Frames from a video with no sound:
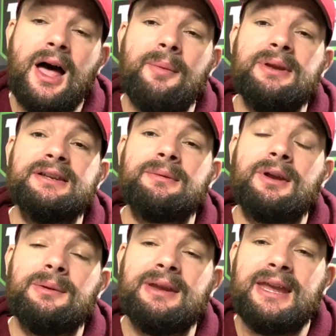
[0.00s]
because I'm
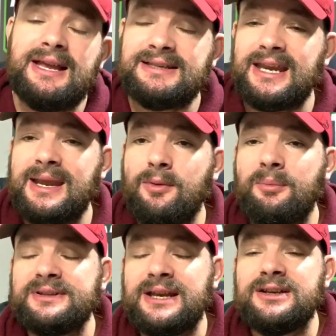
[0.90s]
going to be hitting him on
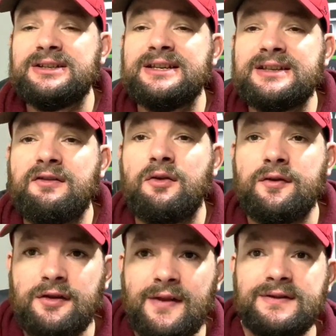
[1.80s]
potentially several
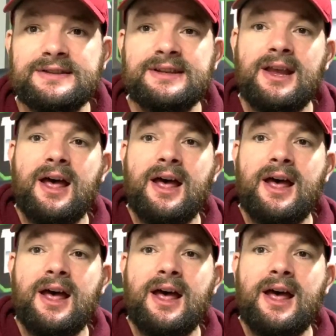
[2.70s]
fronts,